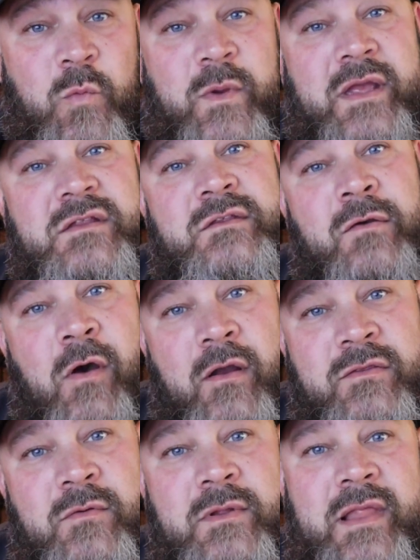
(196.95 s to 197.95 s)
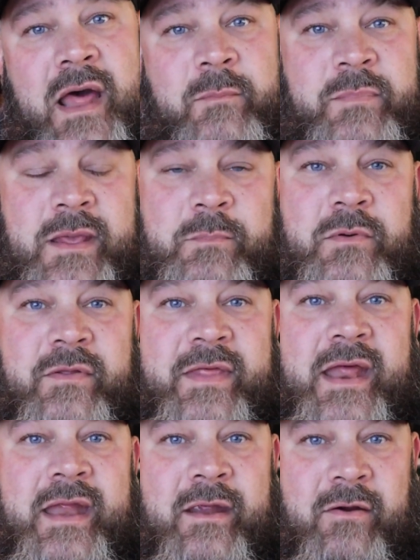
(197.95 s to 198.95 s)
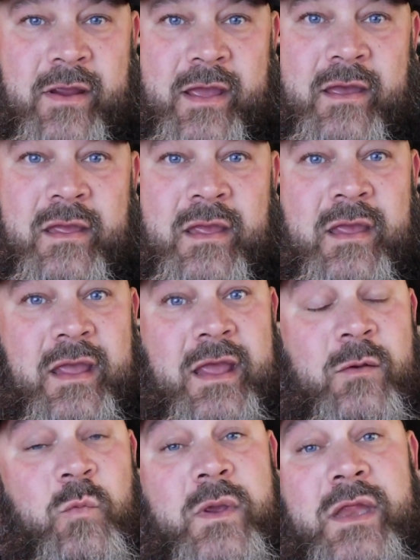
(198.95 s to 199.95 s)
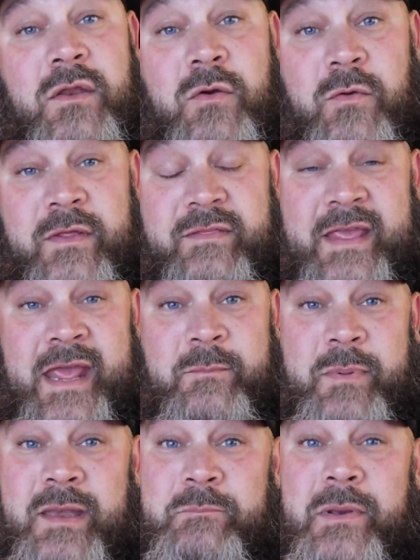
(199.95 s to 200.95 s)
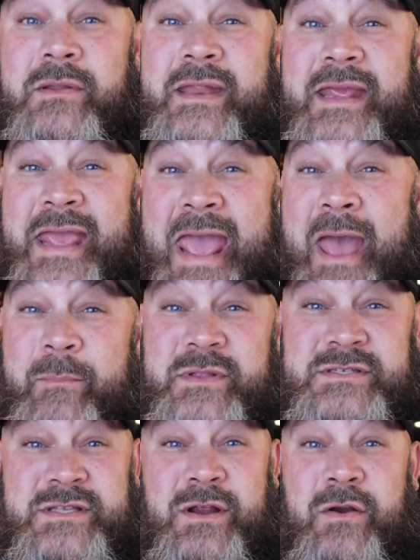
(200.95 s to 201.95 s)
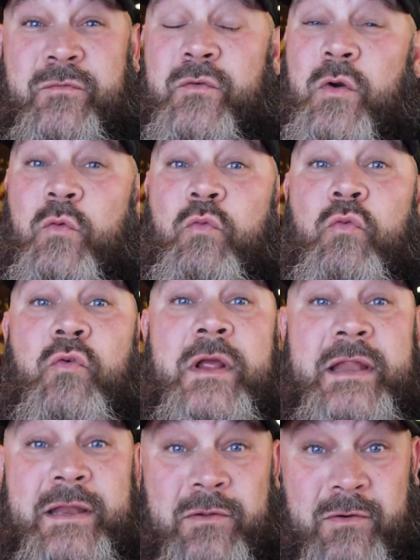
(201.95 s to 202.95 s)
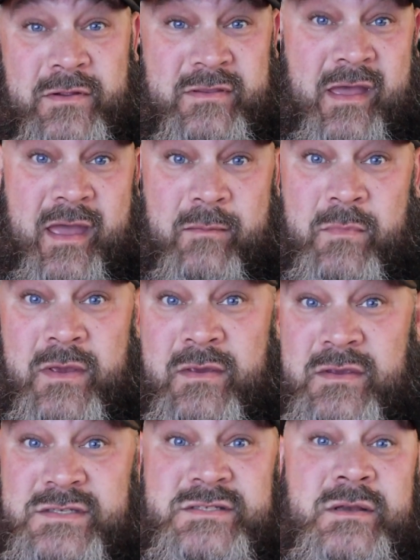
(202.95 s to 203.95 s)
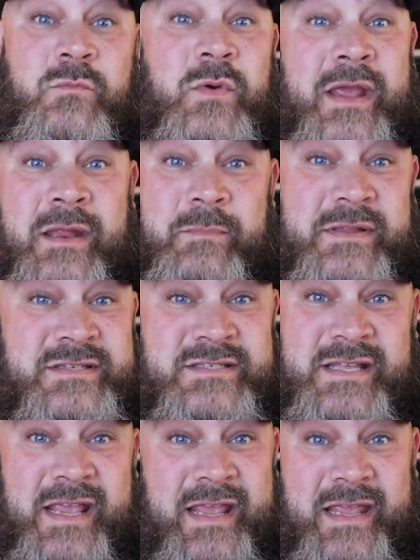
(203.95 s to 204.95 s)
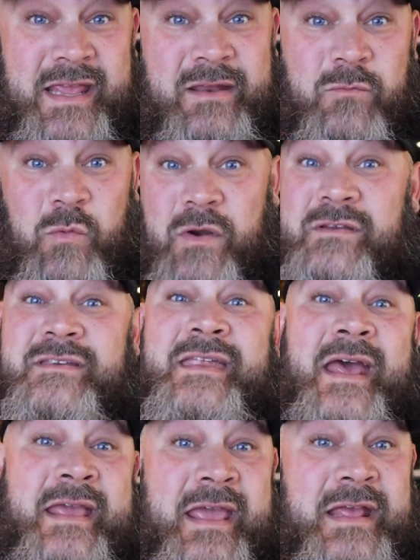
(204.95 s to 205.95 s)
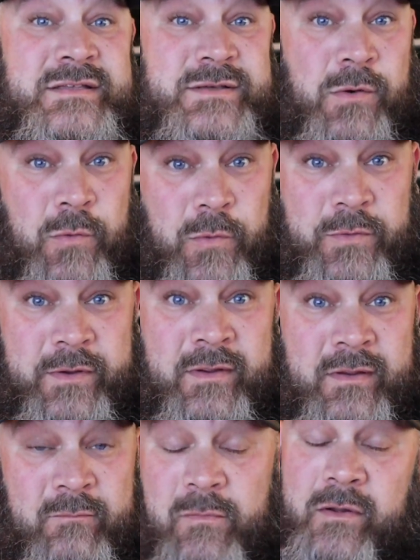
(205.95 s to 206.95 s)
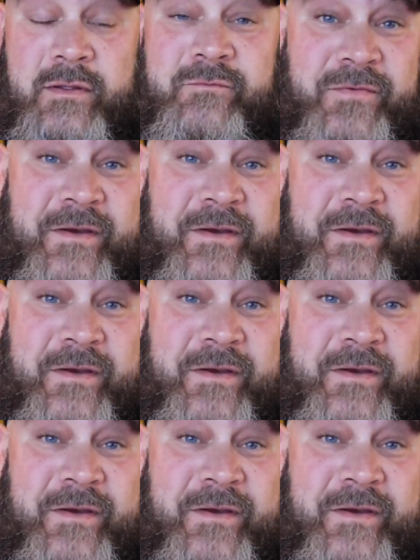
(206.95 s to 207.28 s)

We had talked to a lot of people in that area, and we knew that they had been building cabins there for a really long time. Some we had been staying in were decades old. Well, in